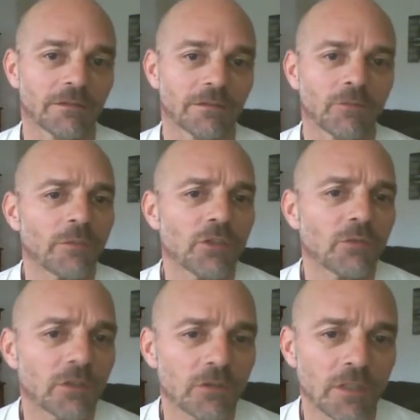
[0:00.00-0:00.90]
Why would you
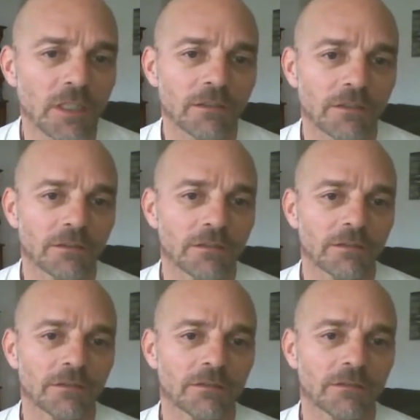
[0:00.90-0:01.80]
want to do that?
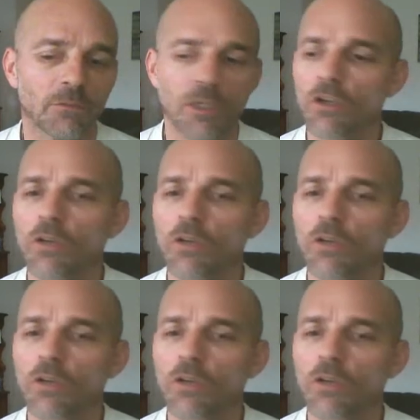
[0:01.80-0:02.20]
When you can